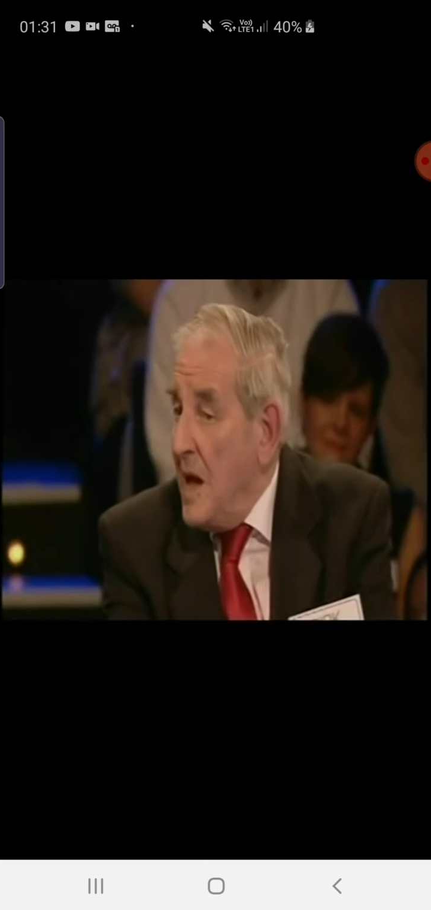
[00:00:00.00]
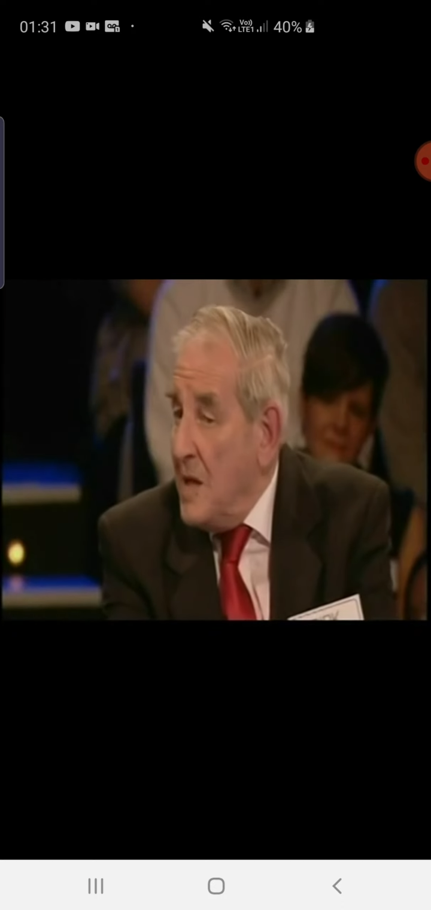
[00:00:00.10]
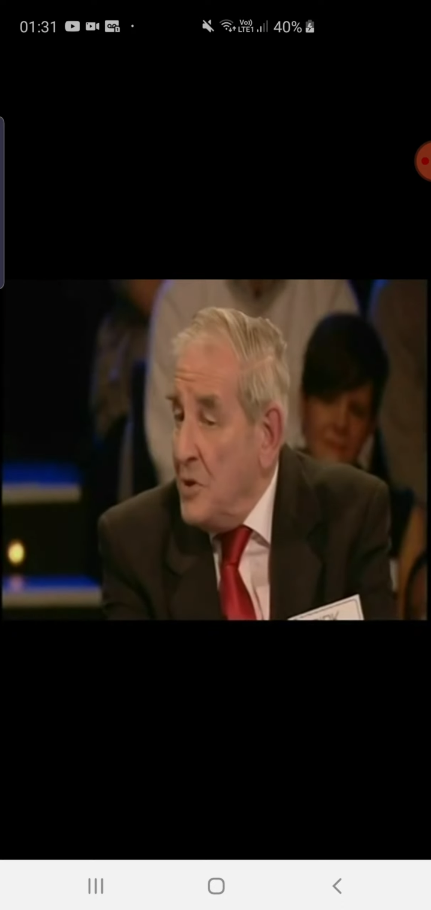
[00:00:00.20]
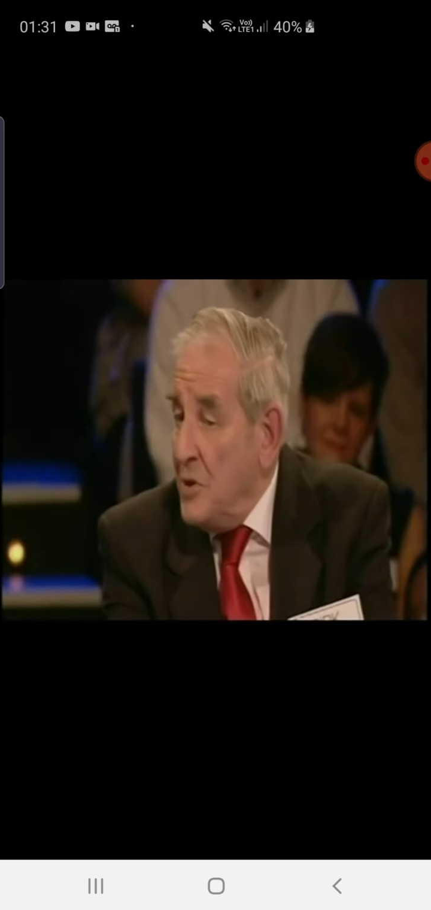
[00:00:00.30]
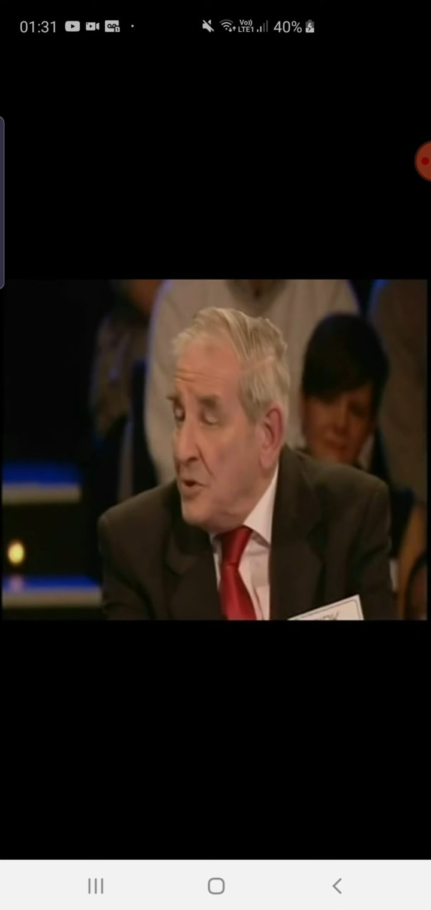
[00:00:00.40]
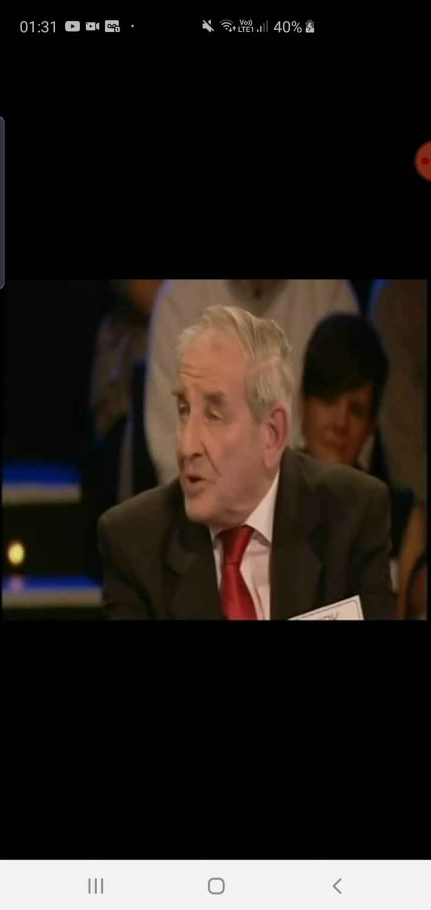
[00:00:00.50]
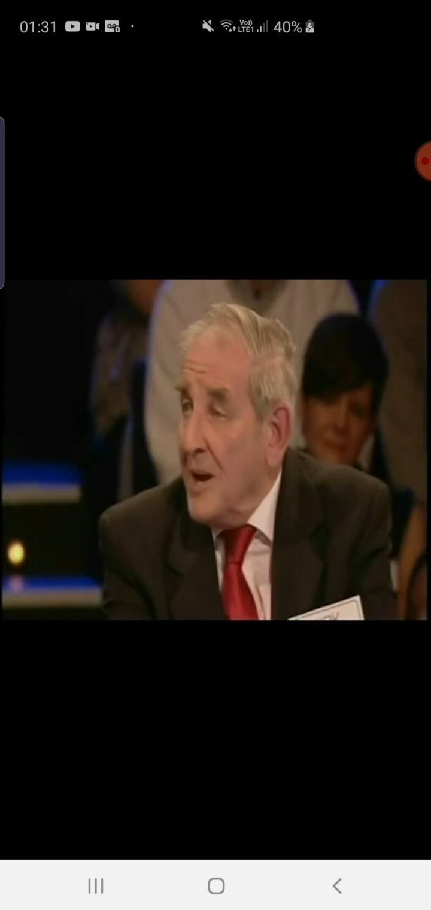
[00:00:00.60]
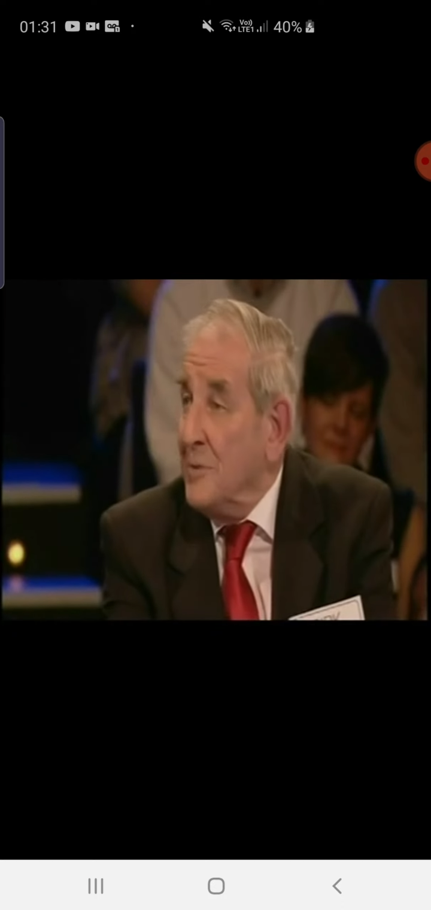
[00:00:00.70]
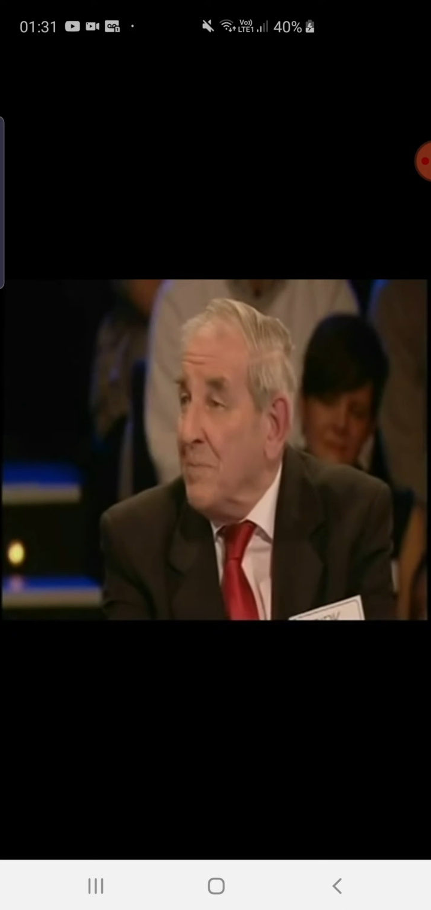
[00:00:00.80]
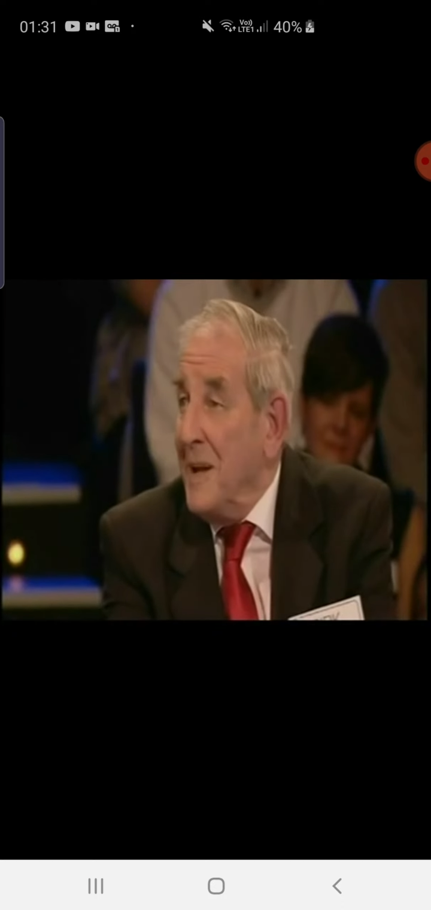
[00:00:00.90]
and you
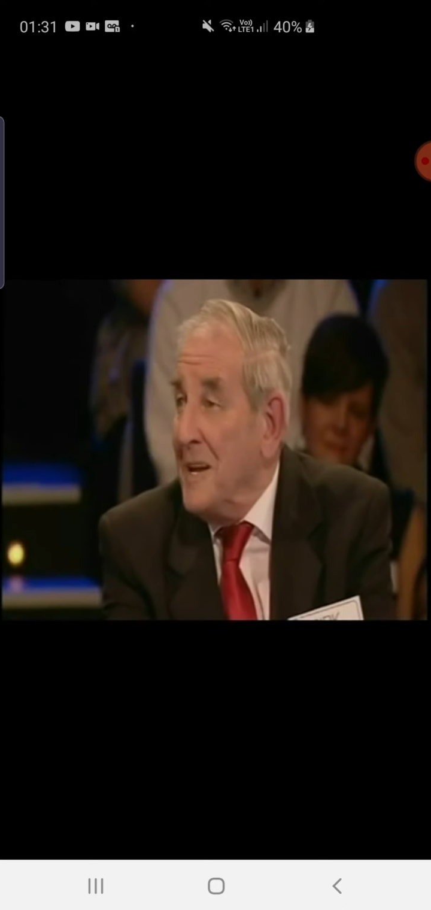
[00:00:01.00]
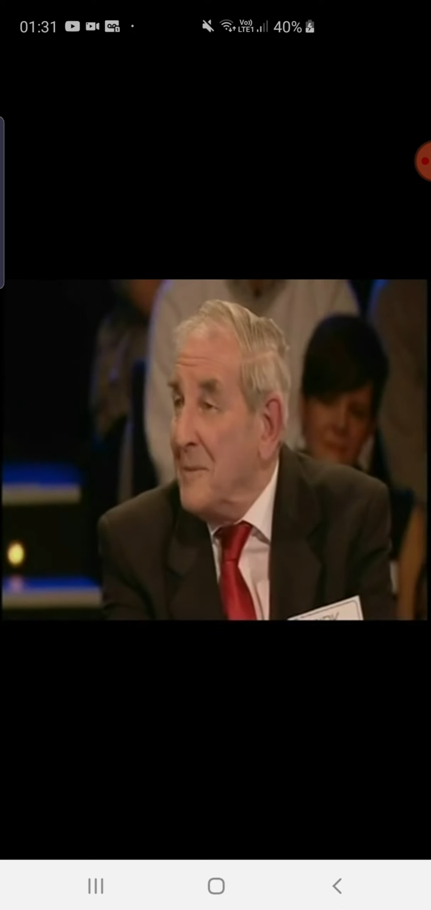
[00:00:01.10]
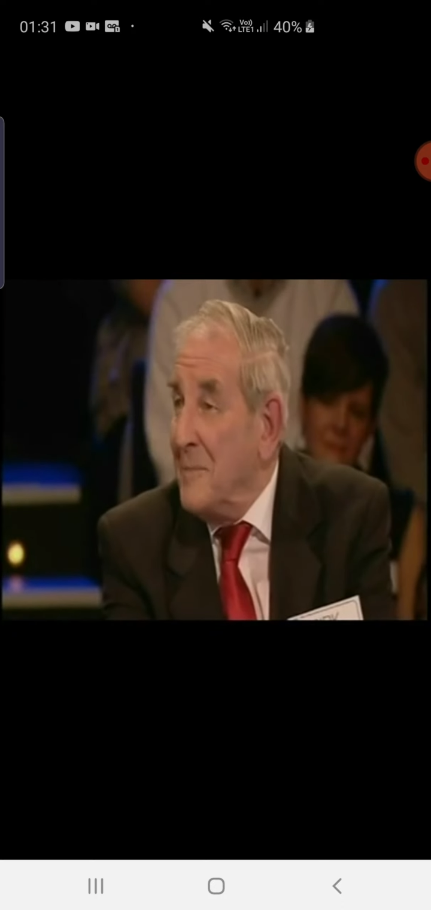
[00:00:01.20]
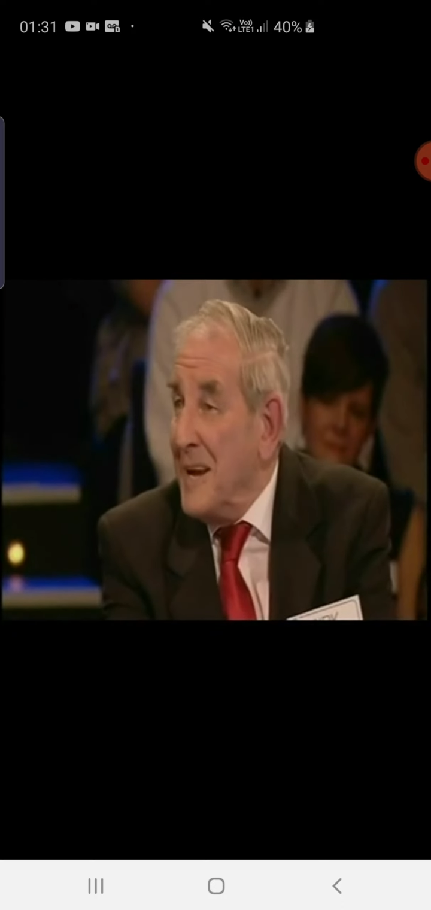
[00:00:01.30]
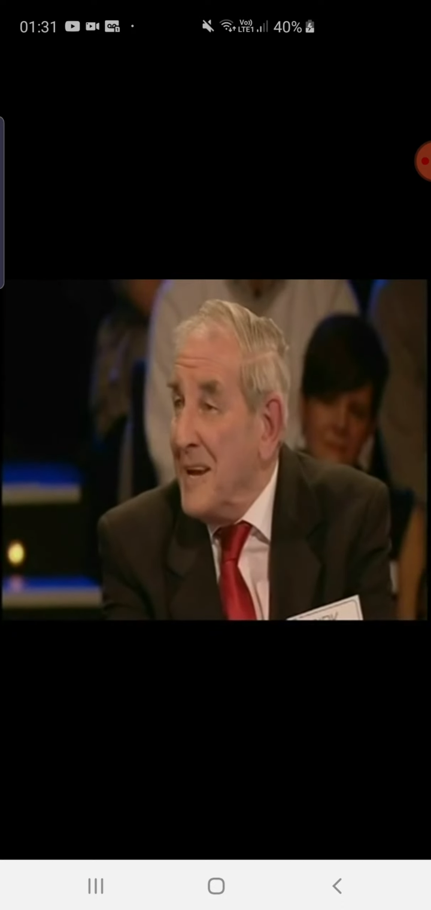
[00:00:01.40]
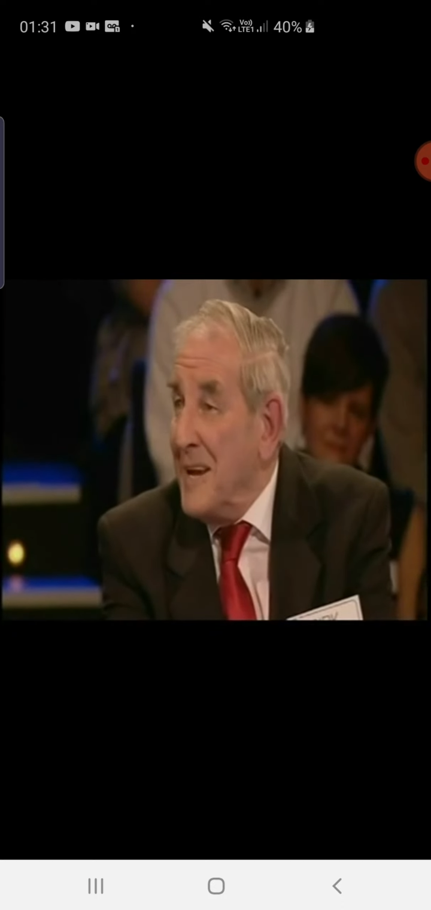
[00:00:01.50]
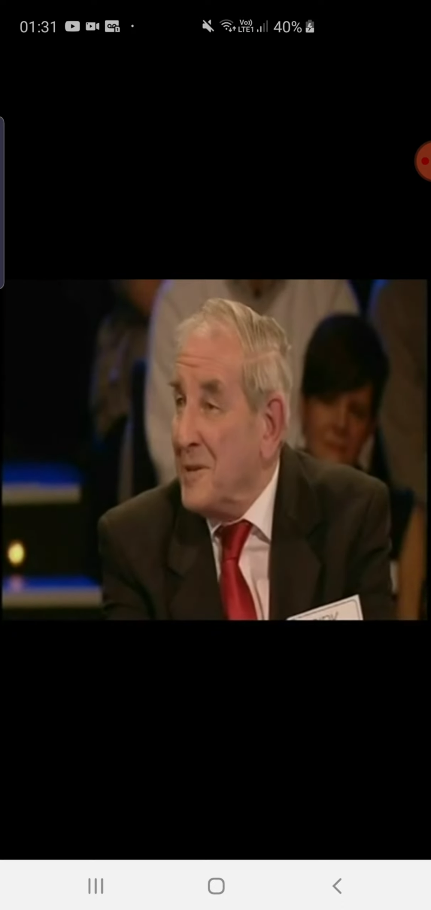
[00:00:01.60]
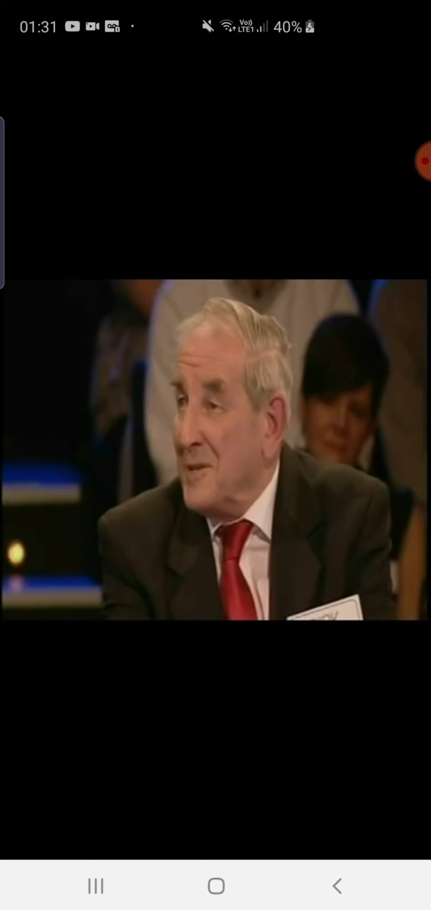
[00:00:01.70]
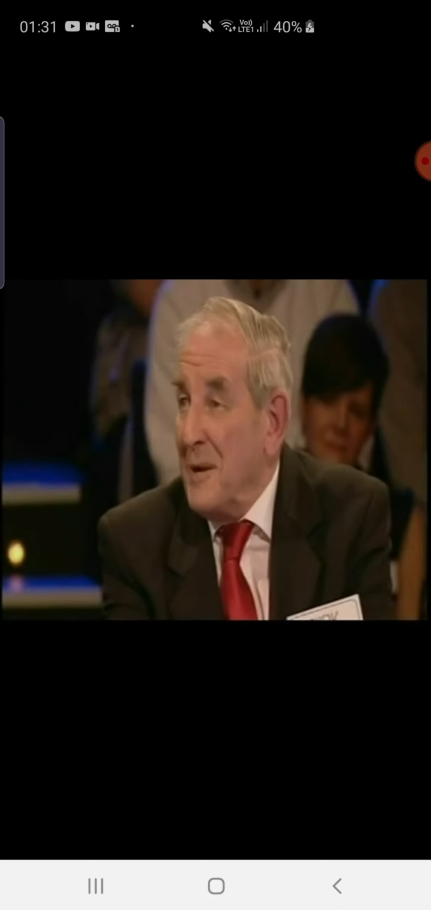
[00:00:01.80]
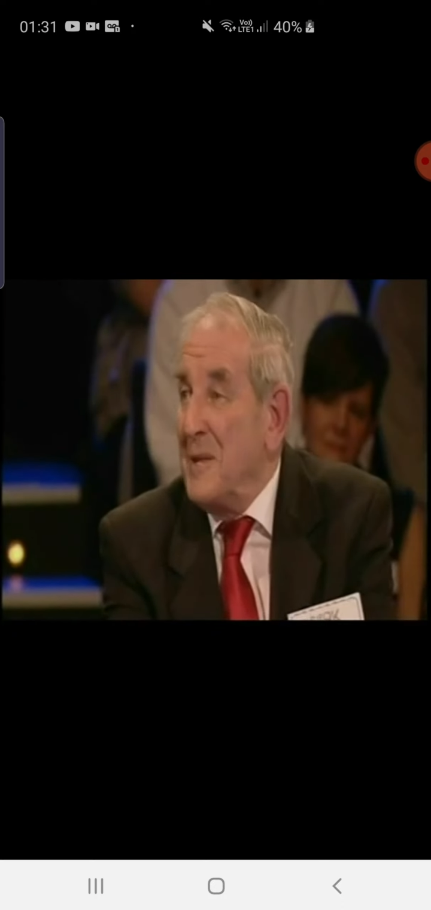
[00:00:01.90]
try to apply the brakes,